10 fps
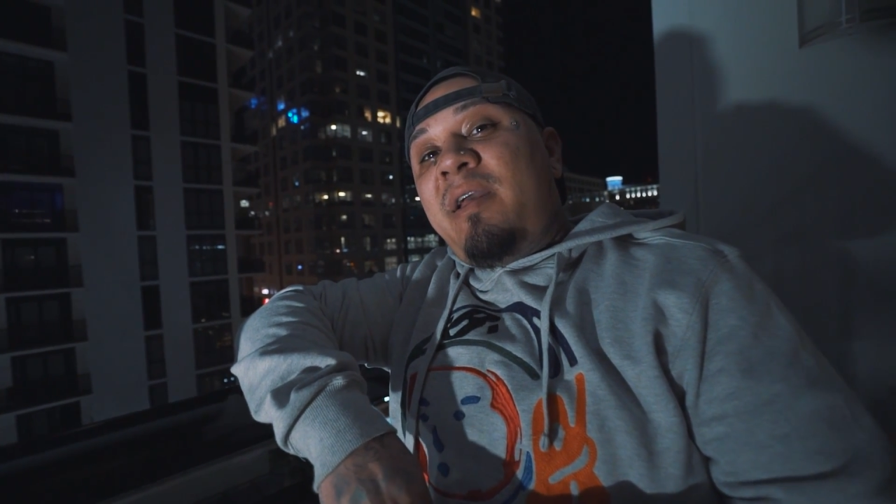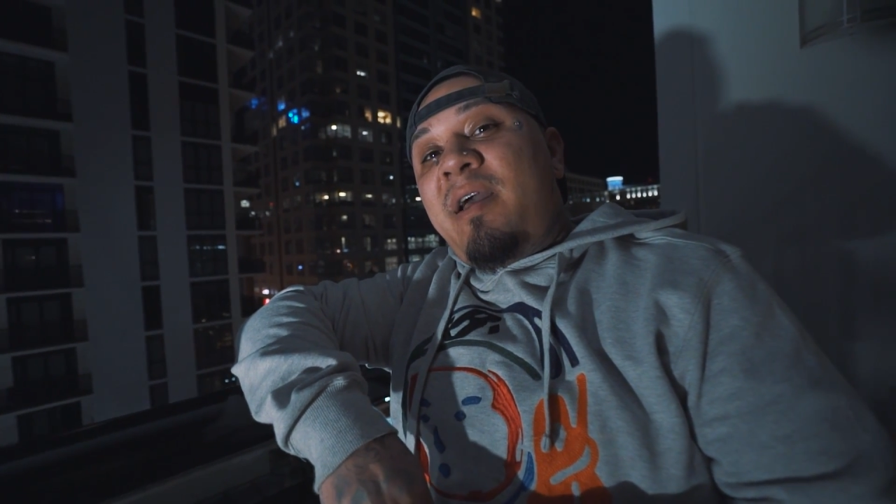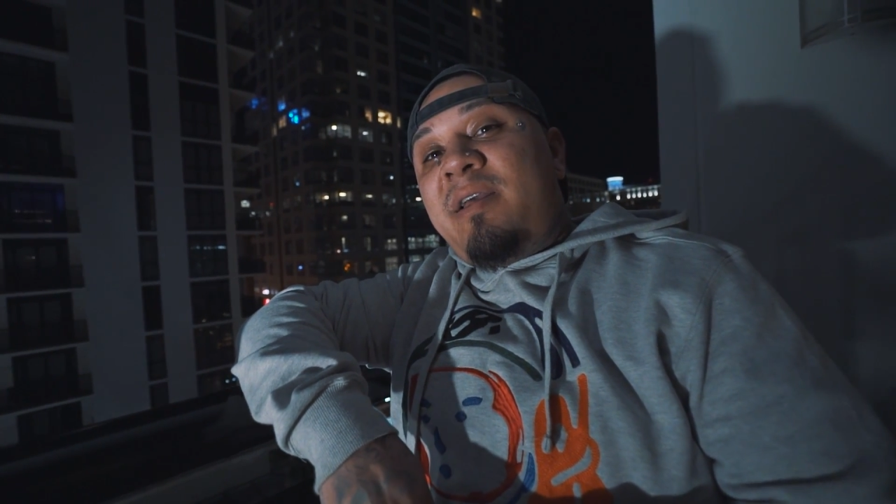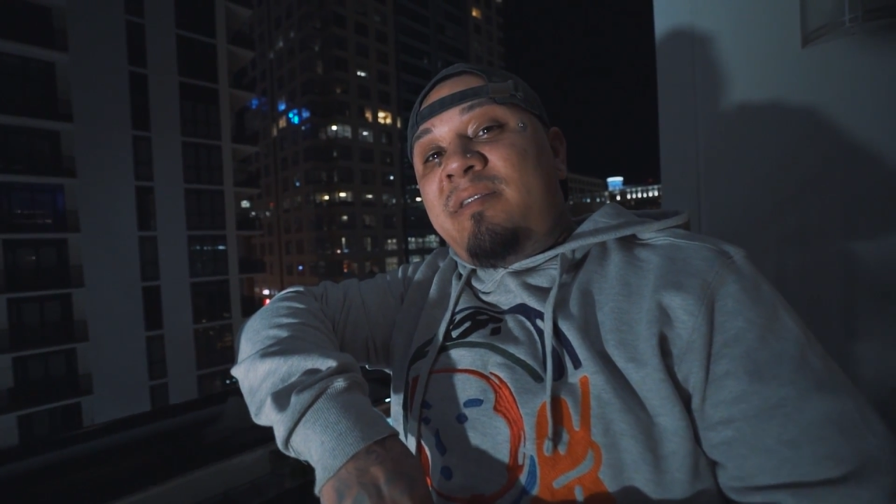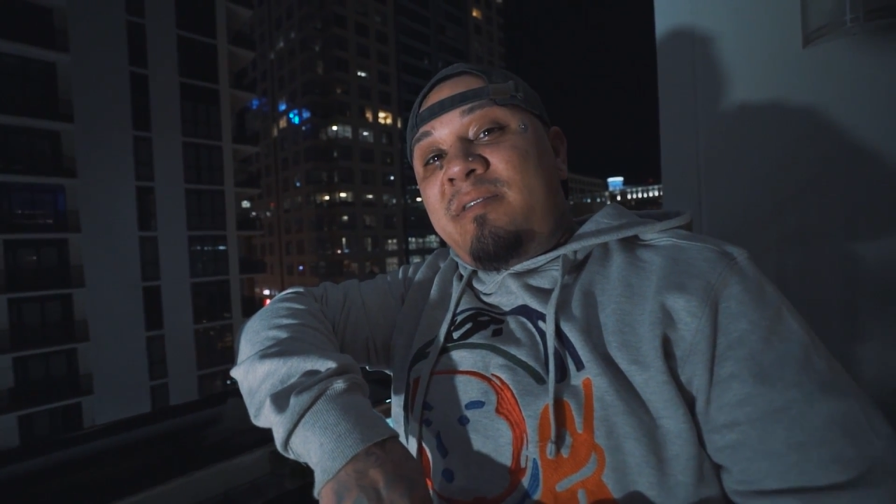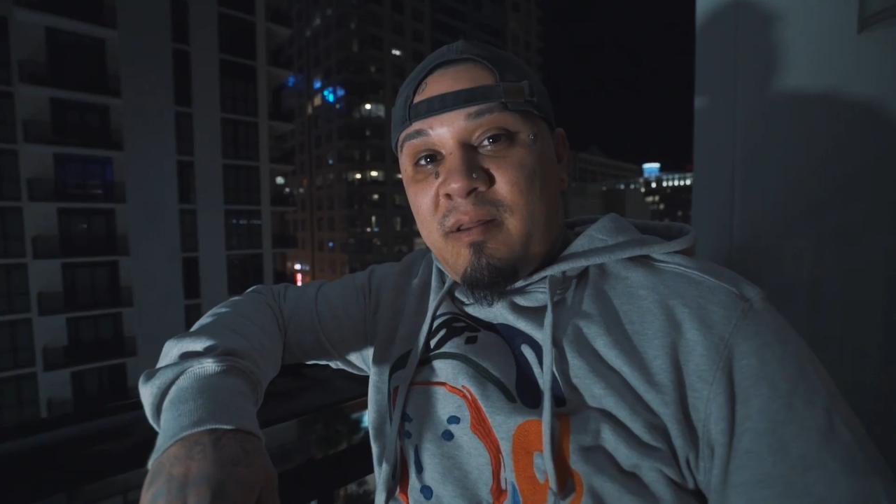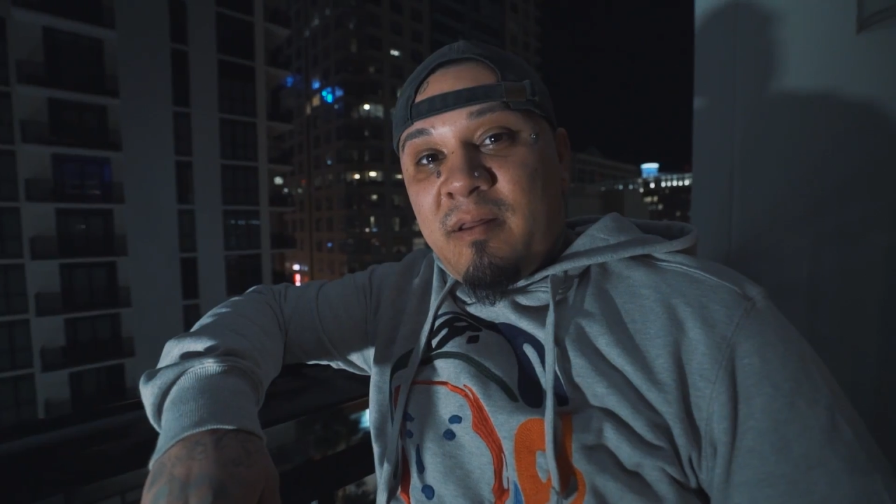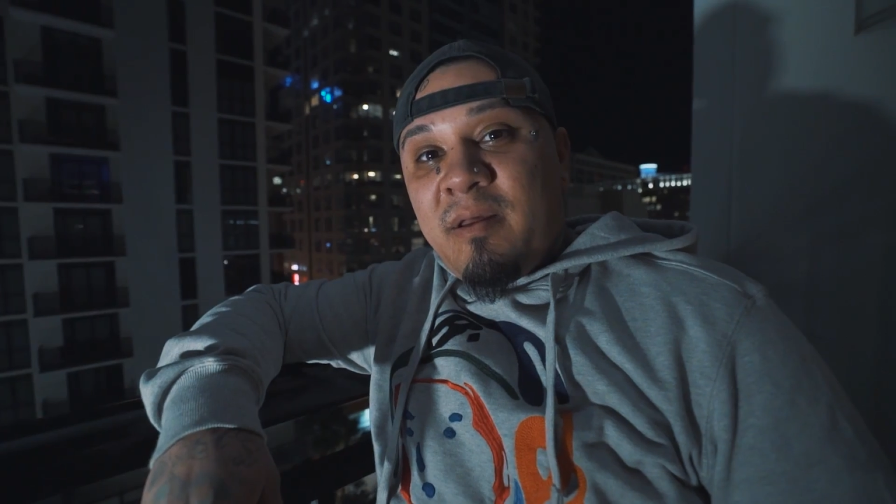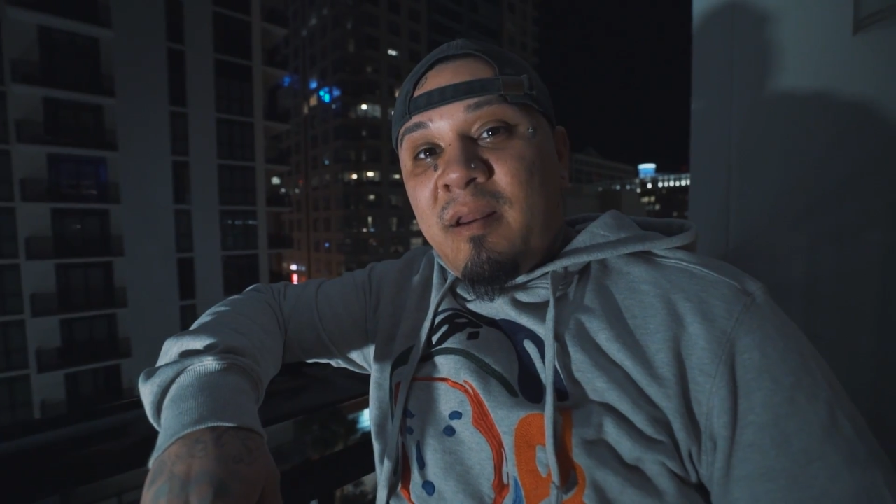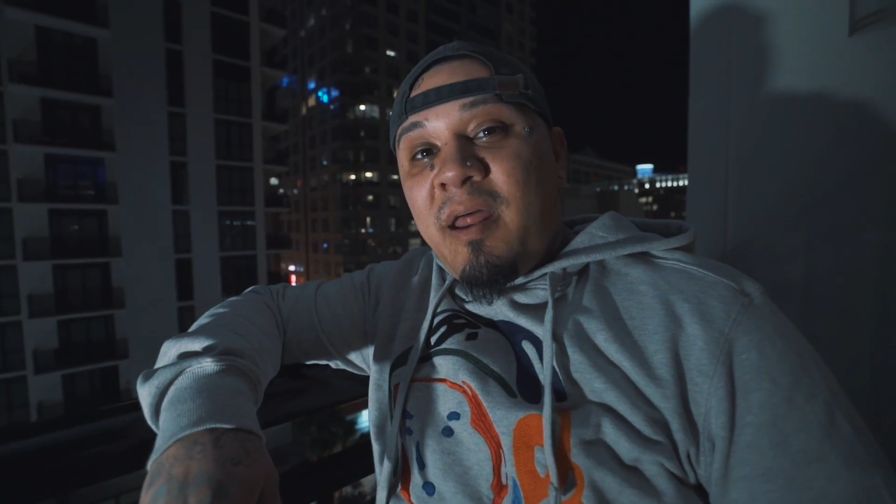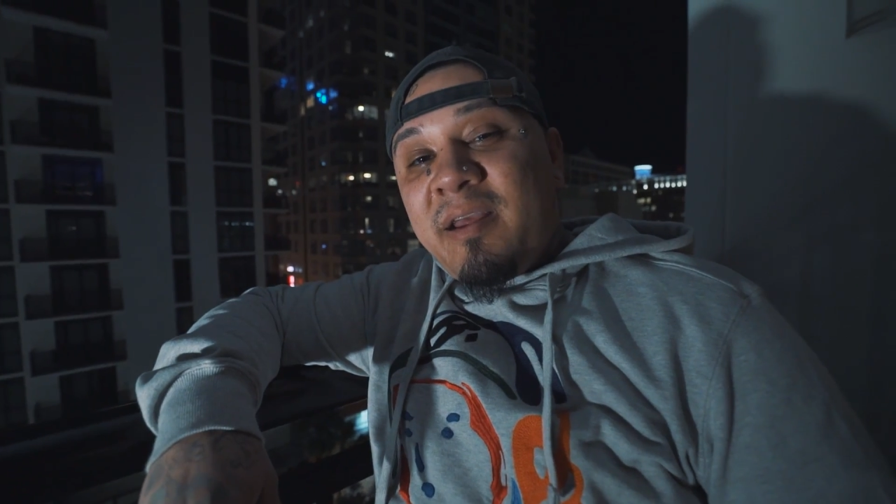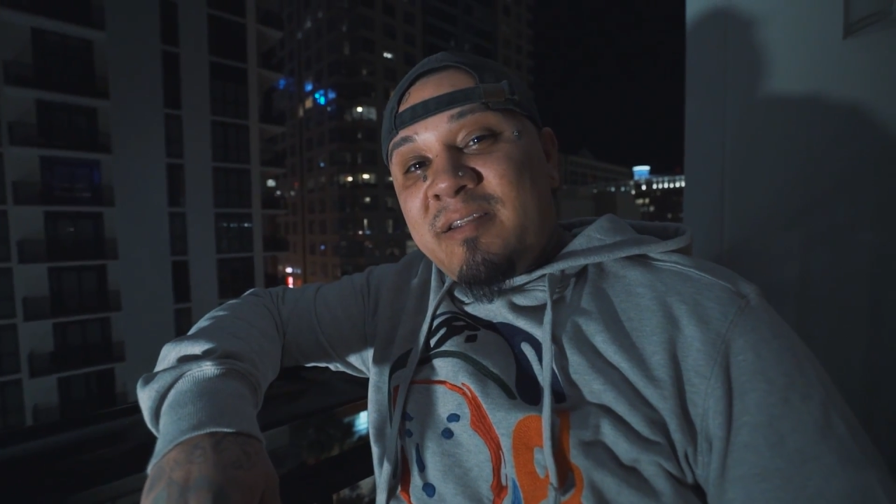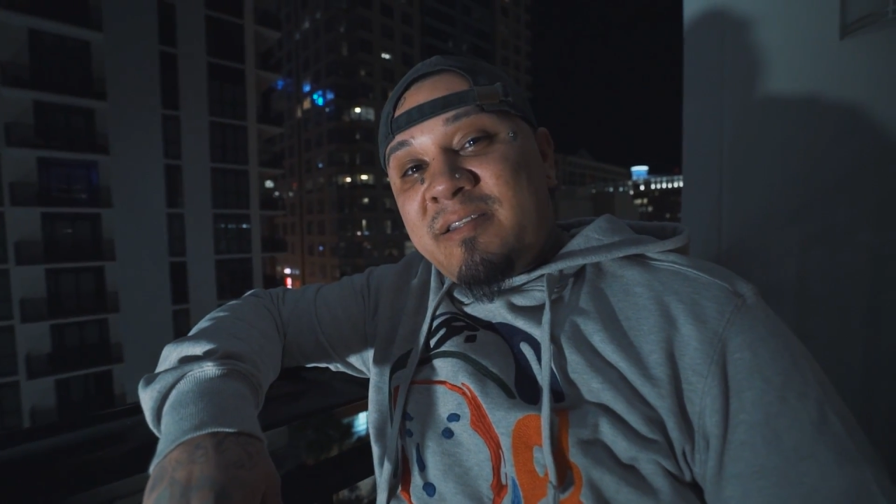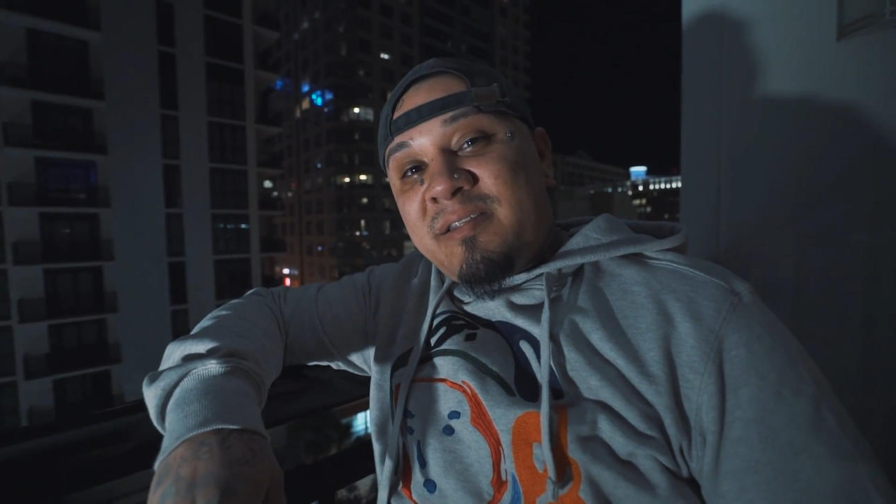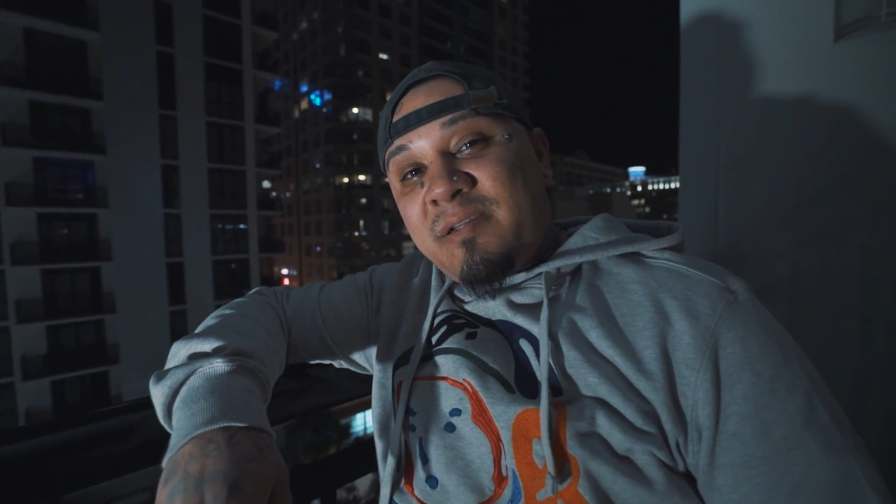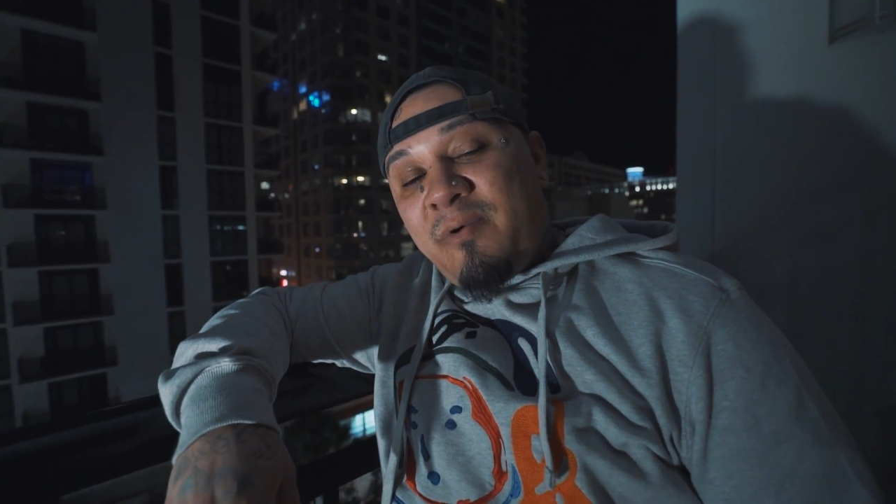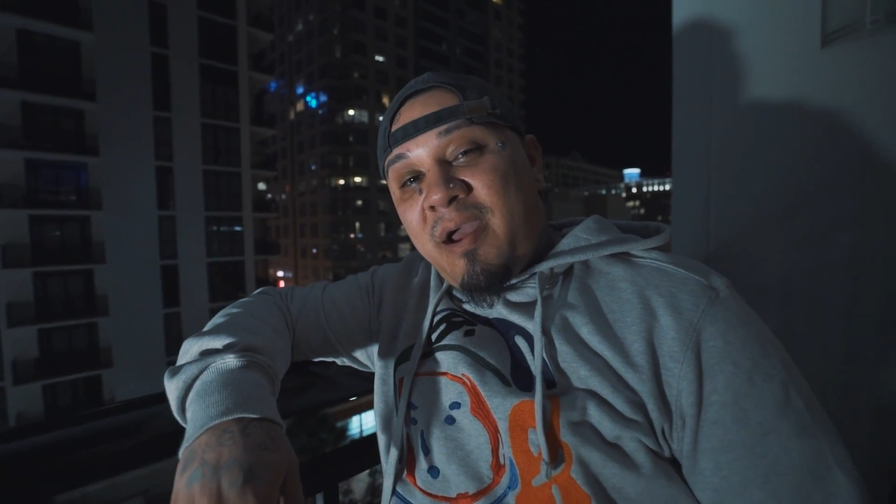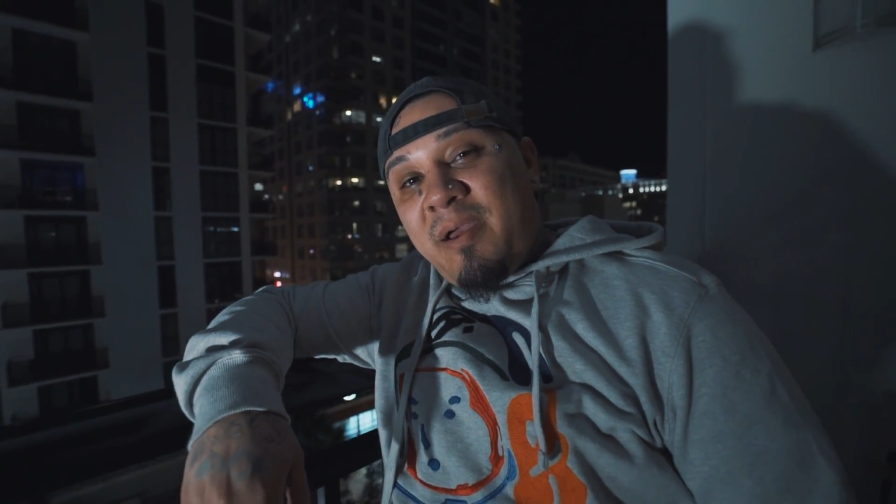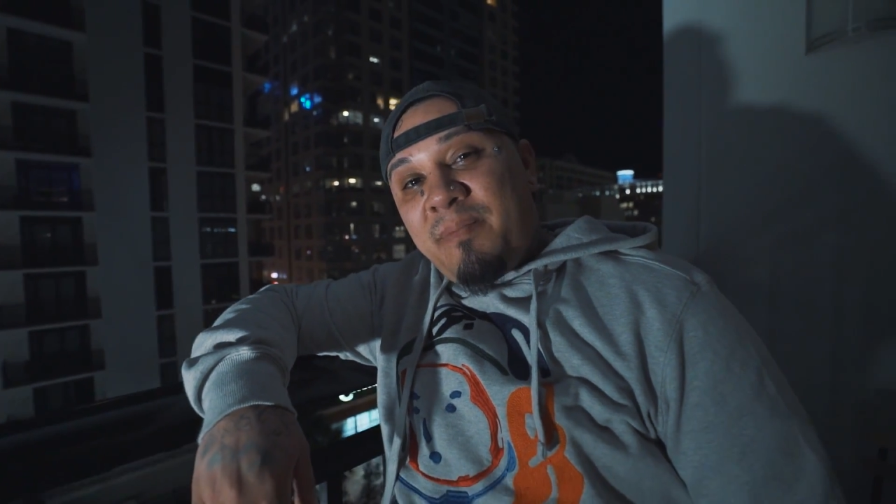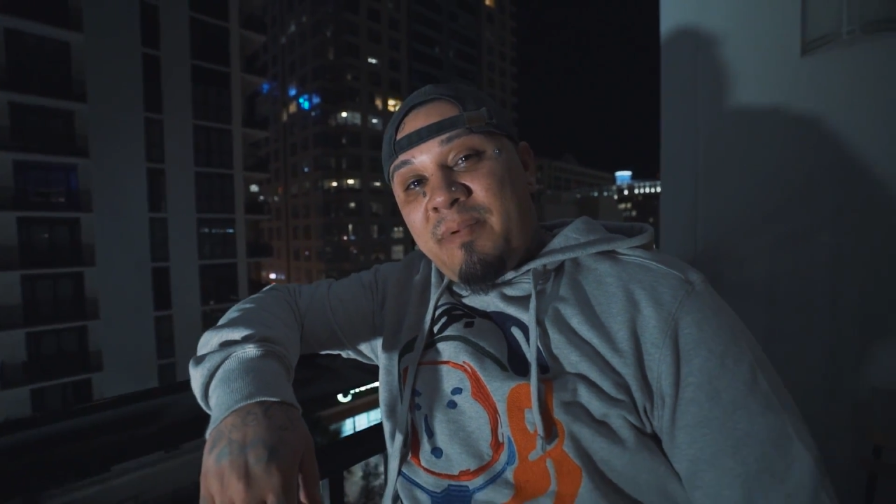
guys. Like and subscribe.